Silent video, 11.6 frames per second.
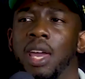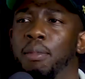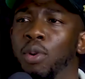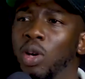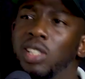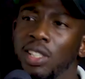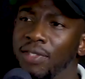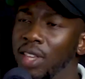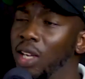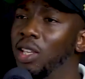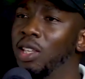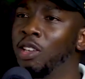Yeah, because if
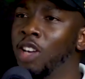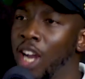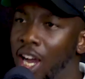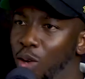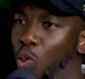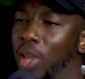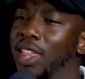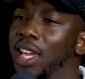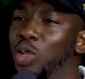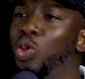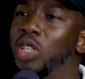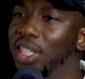they, when
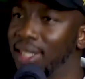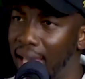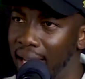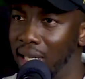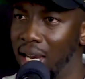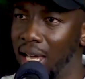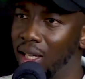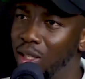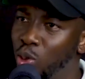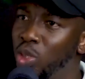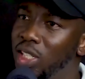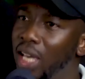they do decide,
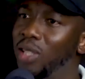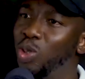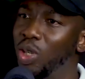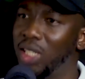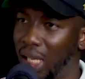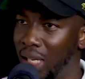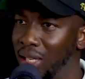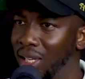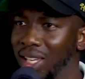like, today's your day.